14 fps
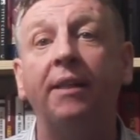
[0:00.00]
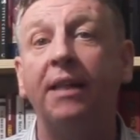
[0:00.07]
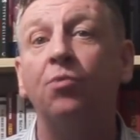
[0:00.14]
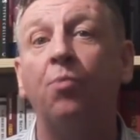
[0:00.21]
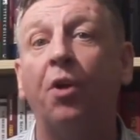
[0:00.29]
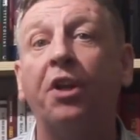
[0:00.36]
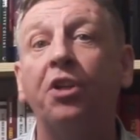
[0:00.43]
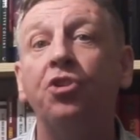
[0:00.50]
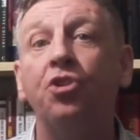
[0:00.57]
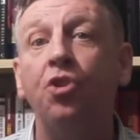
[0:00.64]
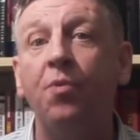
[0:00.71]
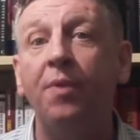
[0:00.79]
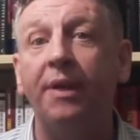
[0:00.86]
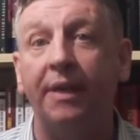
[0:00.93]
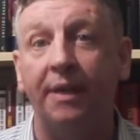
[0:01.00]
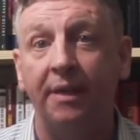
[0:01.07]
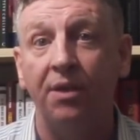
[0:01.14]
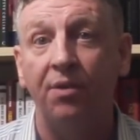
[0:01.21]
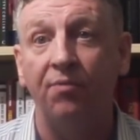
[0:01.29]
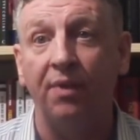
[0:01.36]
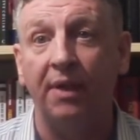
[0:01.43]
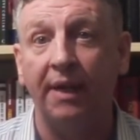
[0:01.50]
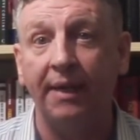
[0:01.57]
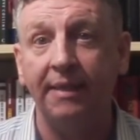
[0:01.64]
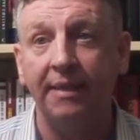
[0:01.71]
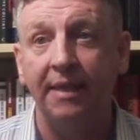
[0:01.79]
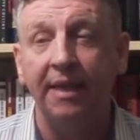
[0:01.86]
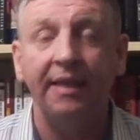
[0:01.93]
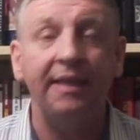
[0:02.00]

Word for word: That's what he's doing, right?